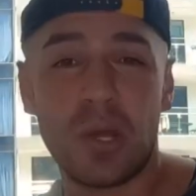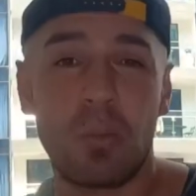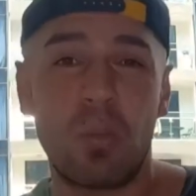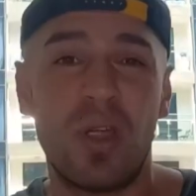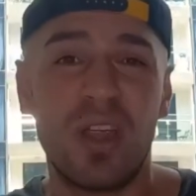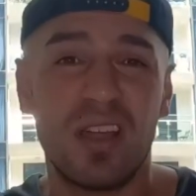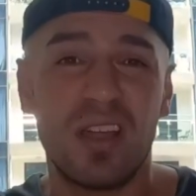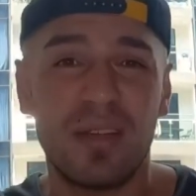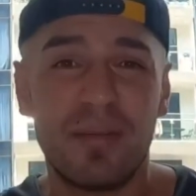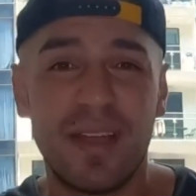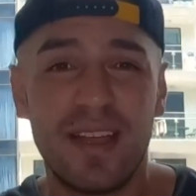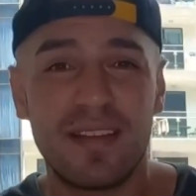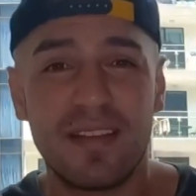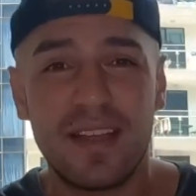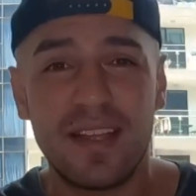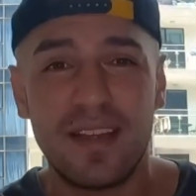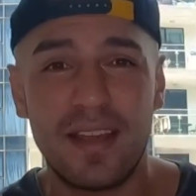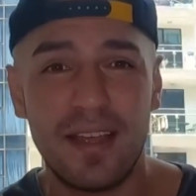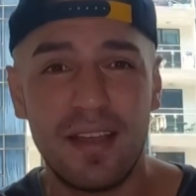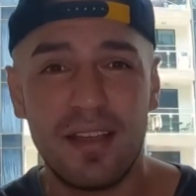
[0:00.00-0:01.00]
where I'm at
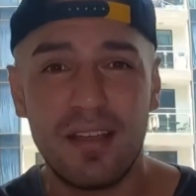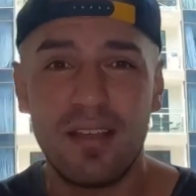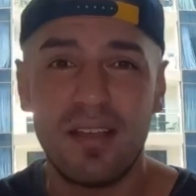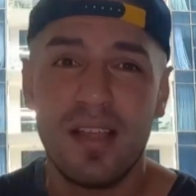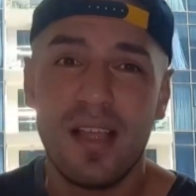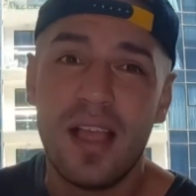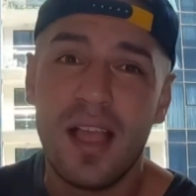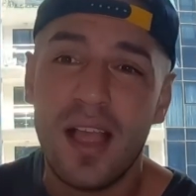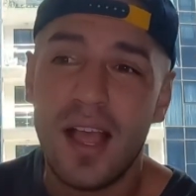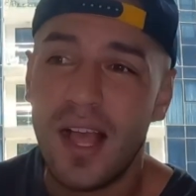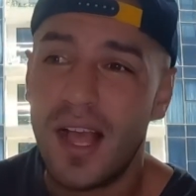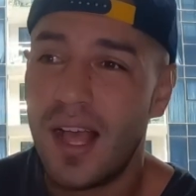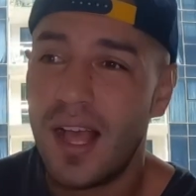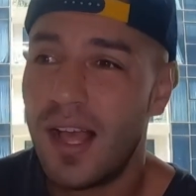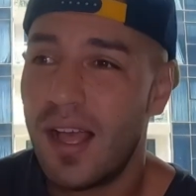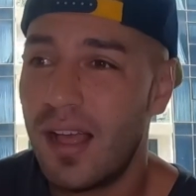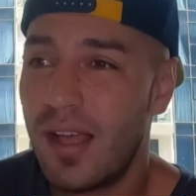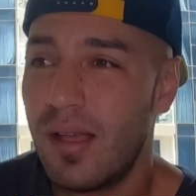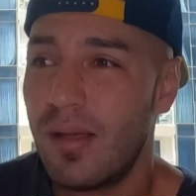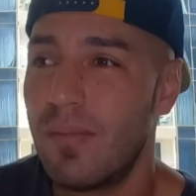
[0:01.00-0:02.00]
right now,
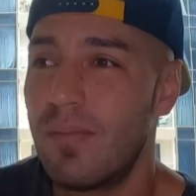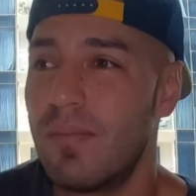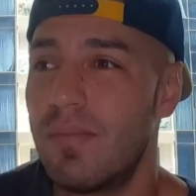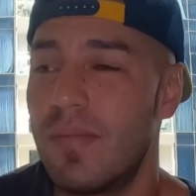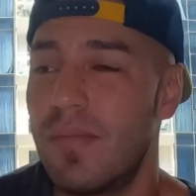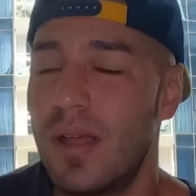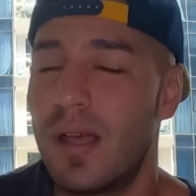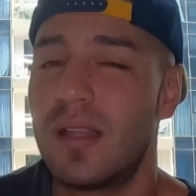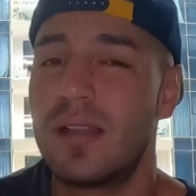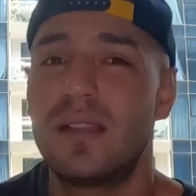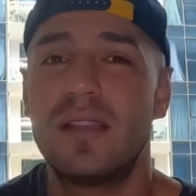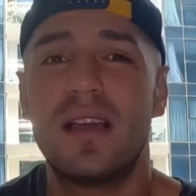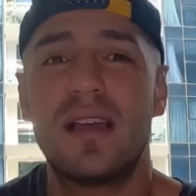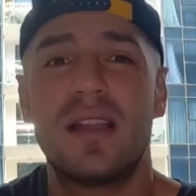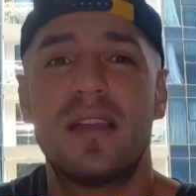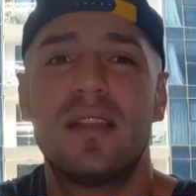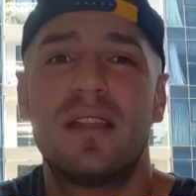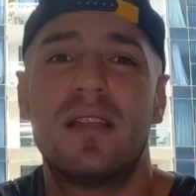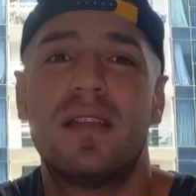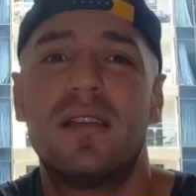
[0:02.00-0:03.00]
a
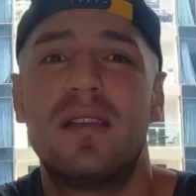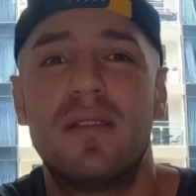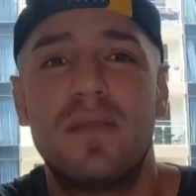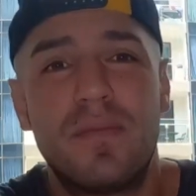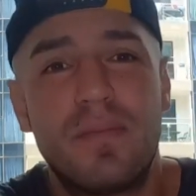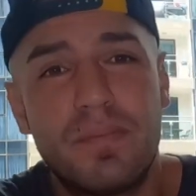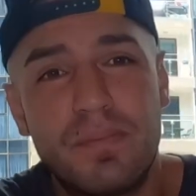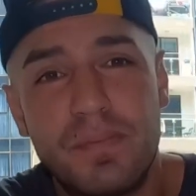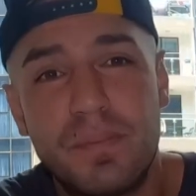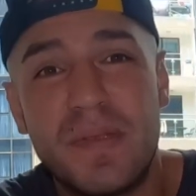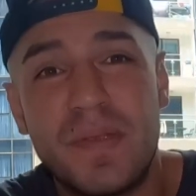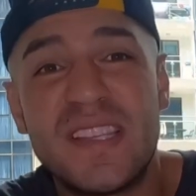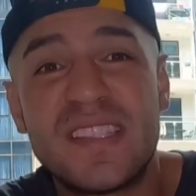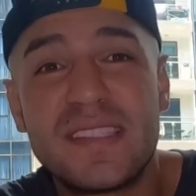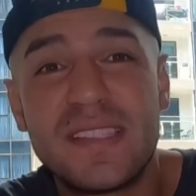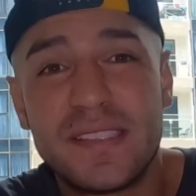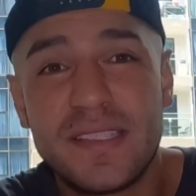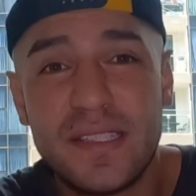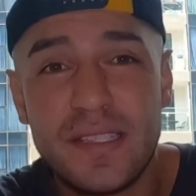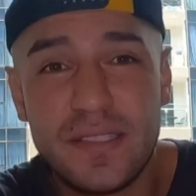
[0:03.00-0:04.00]
lot of
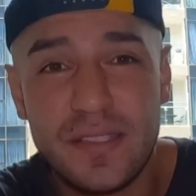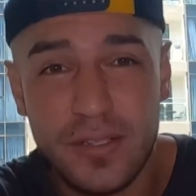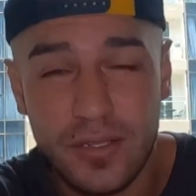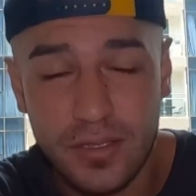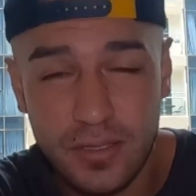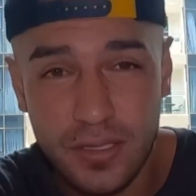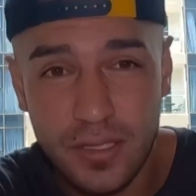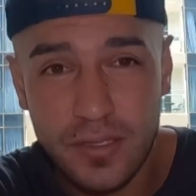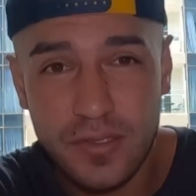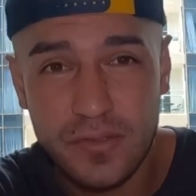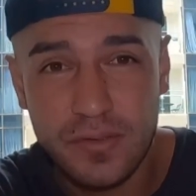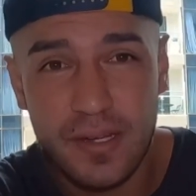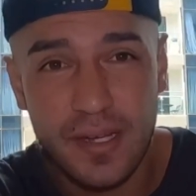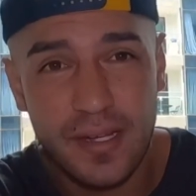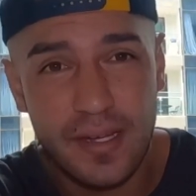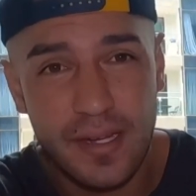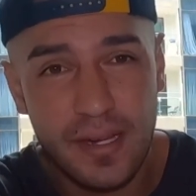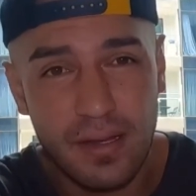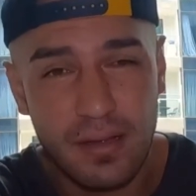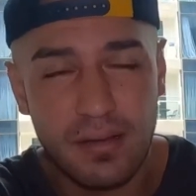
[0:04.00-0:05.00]
businesses are closed
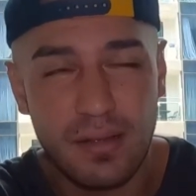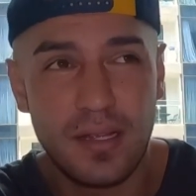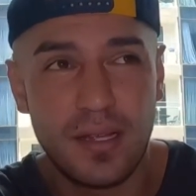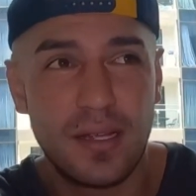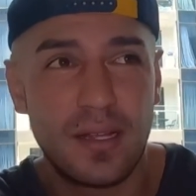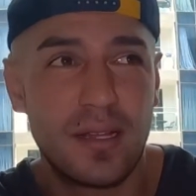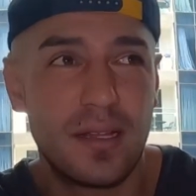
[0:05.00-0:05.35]
right now.